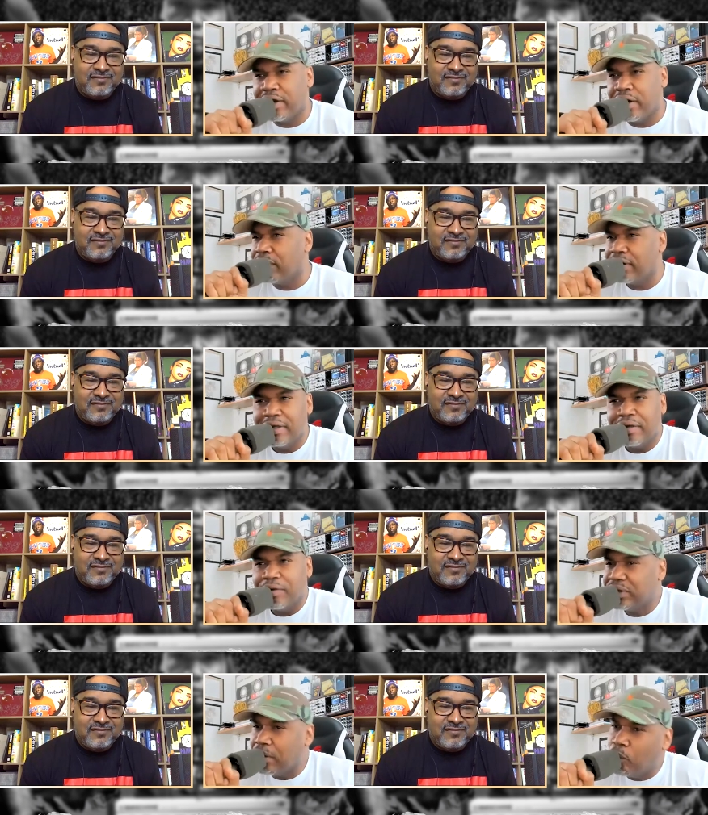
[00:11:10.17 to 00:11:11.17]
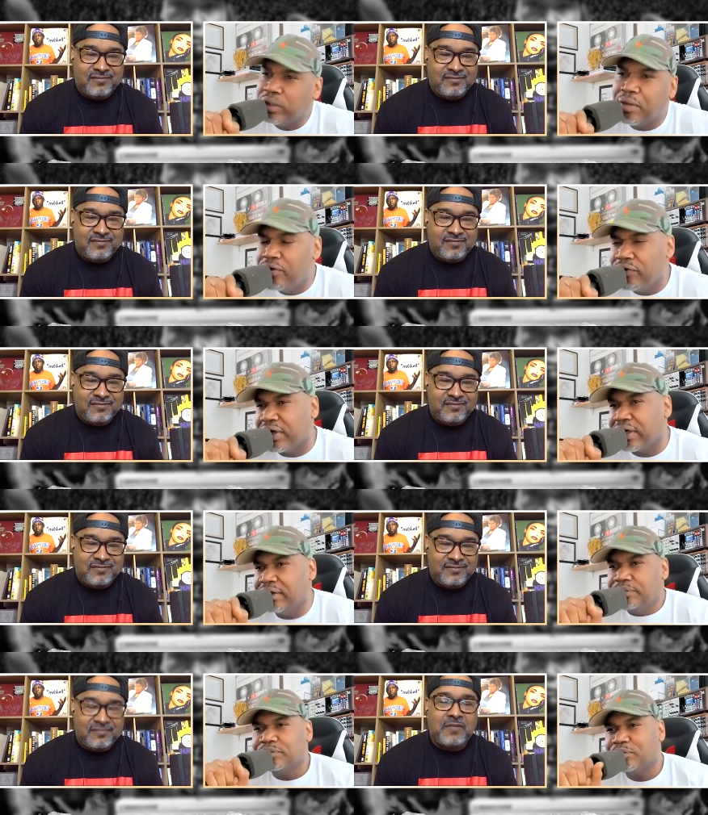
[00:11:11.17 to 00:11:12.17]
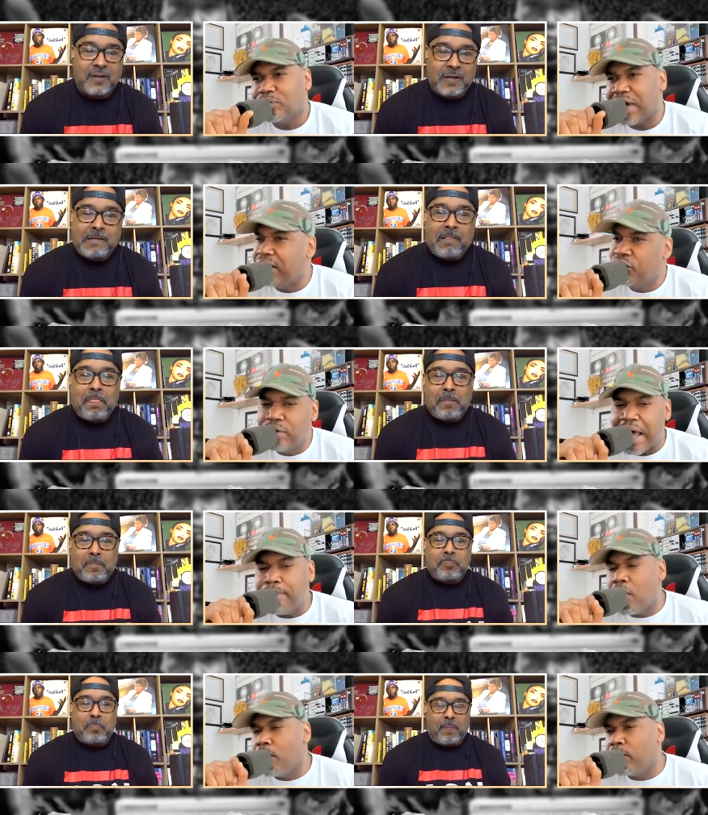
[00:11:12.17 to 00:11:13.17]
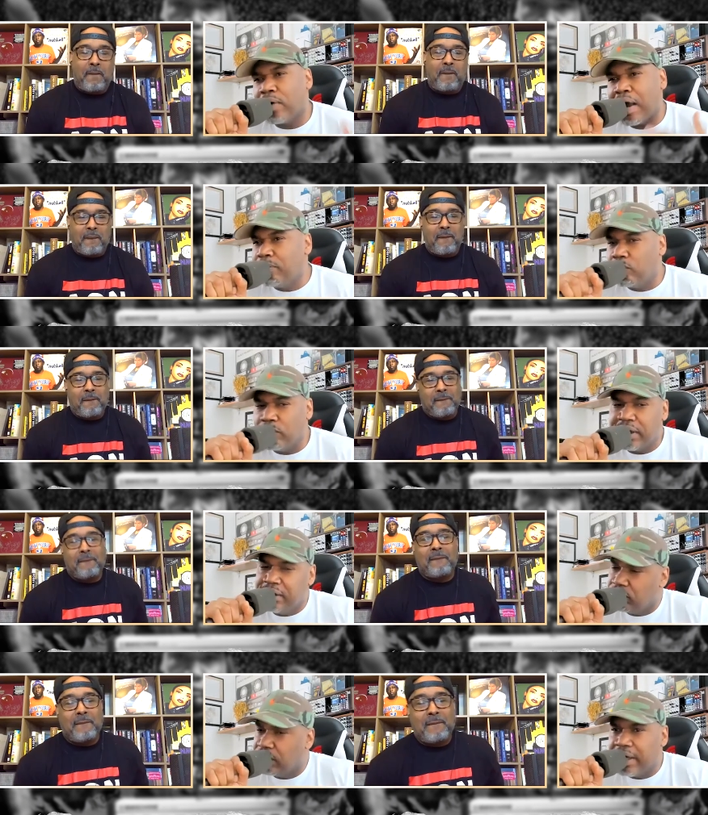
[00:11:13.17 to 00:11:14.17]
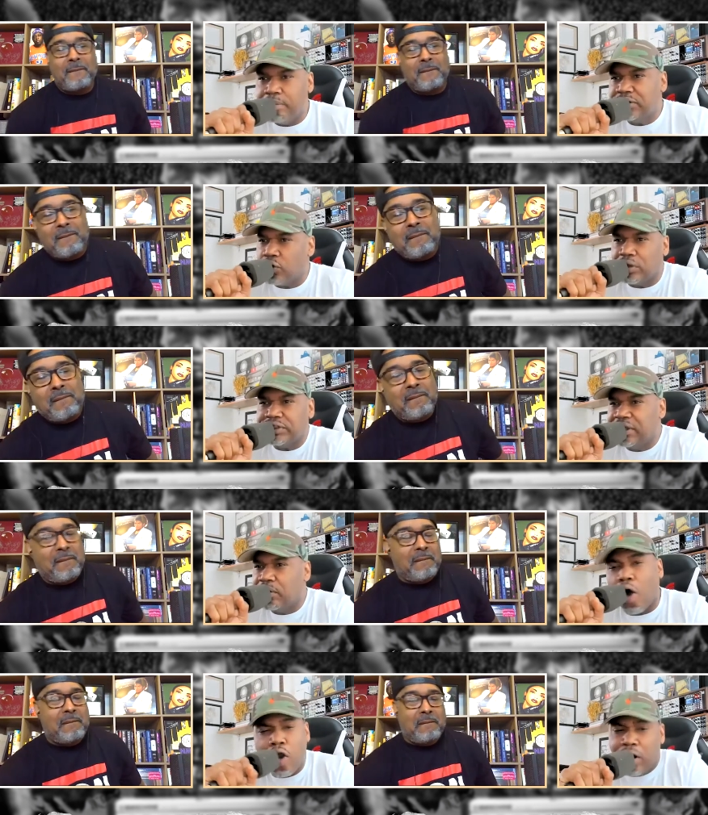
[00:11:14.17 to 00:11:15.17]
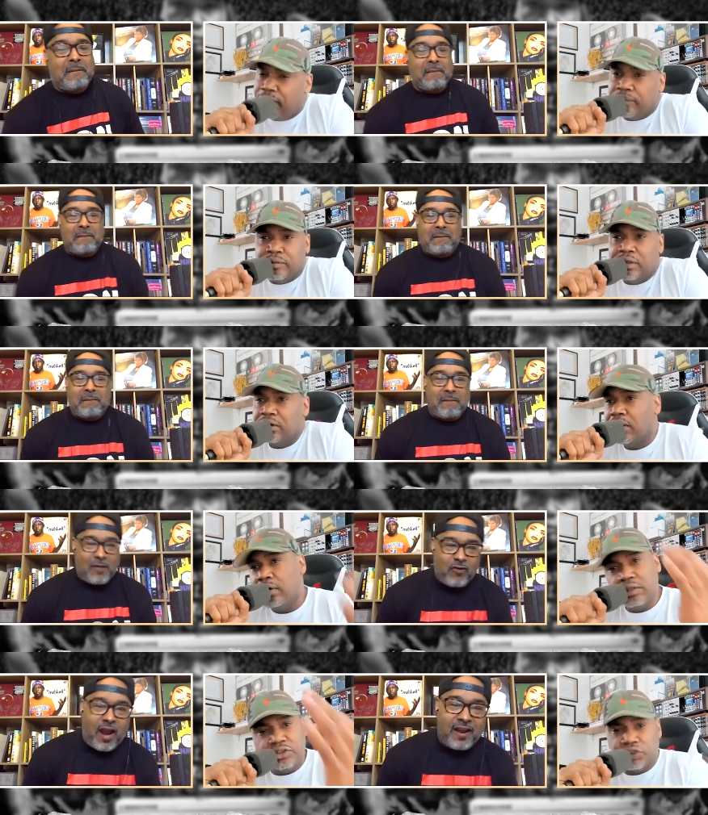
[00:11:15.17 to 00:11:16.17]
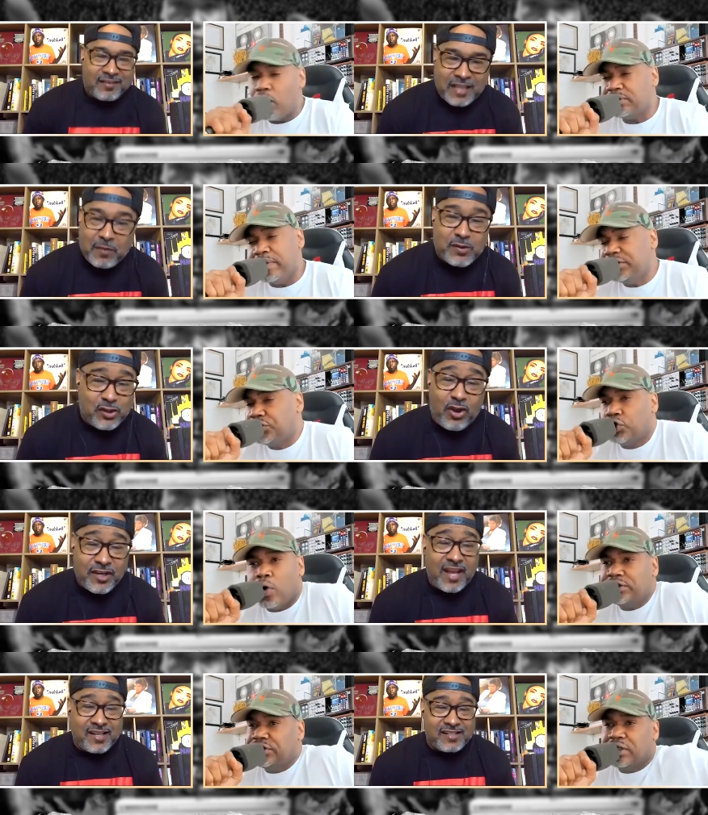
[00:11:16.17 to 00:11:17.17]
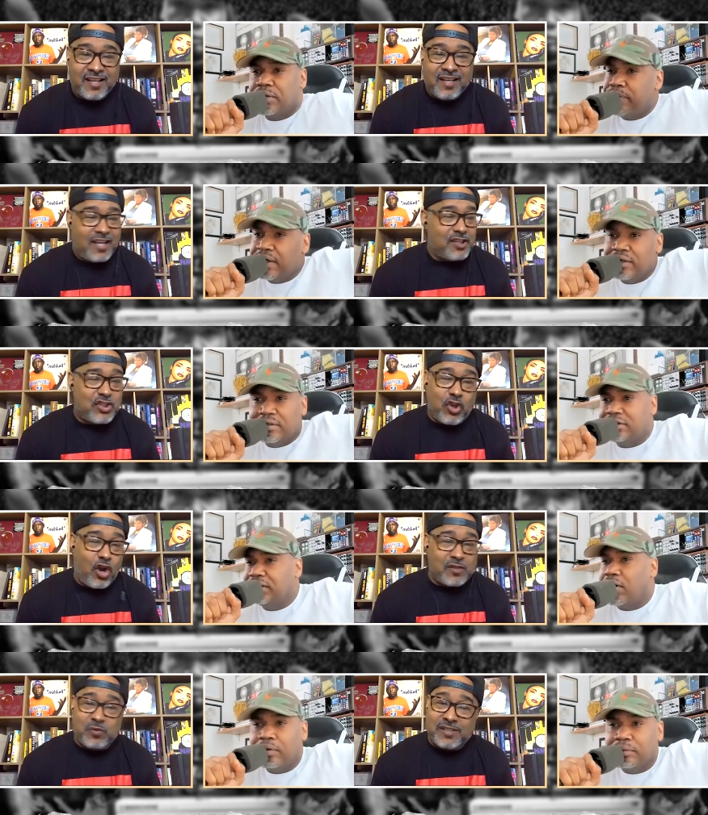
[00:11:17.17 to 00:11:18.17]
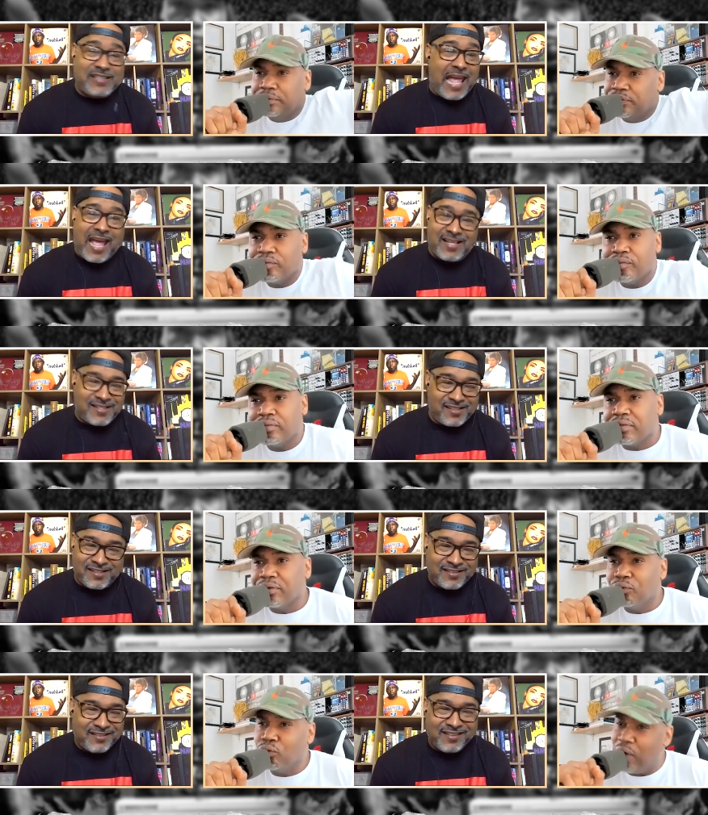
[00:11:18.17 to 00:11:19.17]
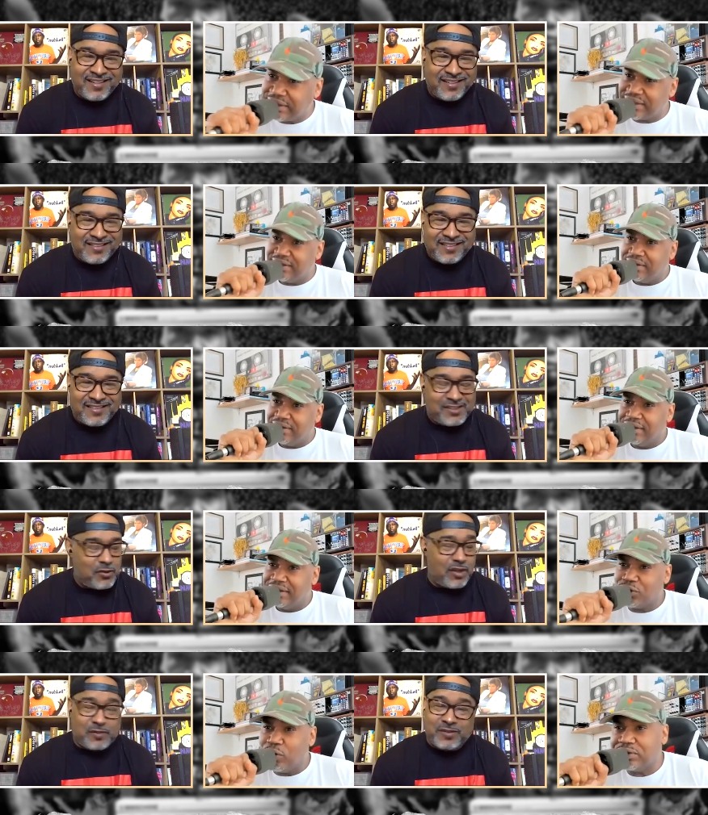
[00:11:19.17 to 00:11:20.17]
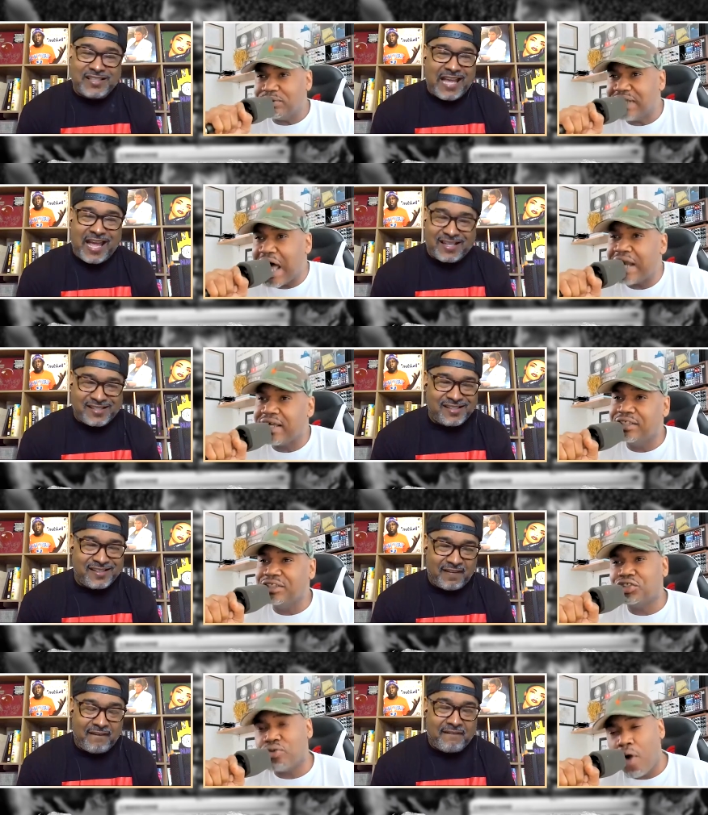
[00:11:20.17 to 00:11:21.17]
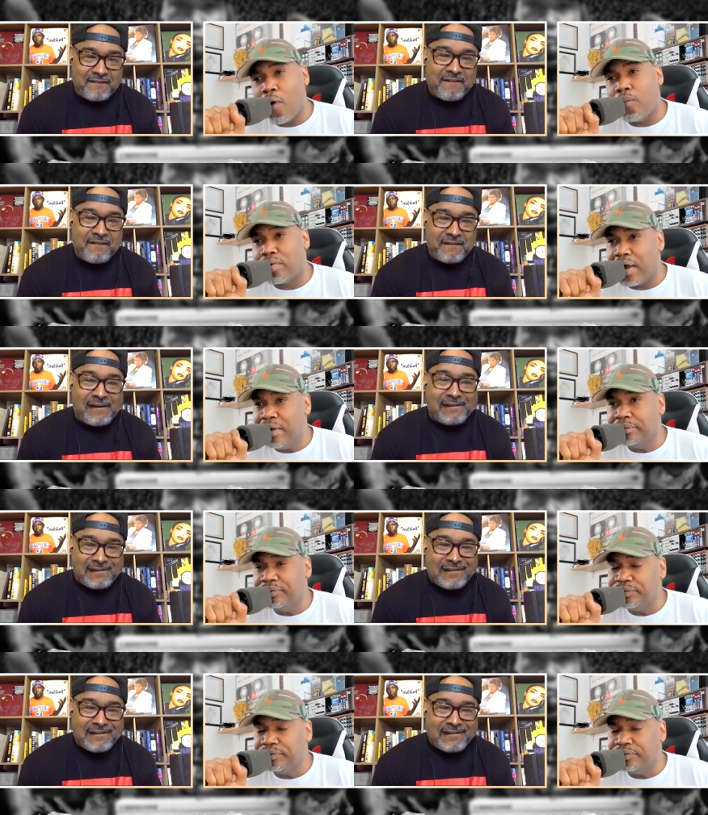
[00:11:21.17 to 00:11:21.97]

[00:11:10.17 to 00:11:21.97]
Speaker 1: you know, with the with the music. But I knew that moment when I when he when him and Sauce and them, all of them.
Speaker 2: Right. Sauce, was Sauce nice. should have been Sauce you know, was nasty. What? Sauce, sauce was, was out of
Speaker 1: control, bruh.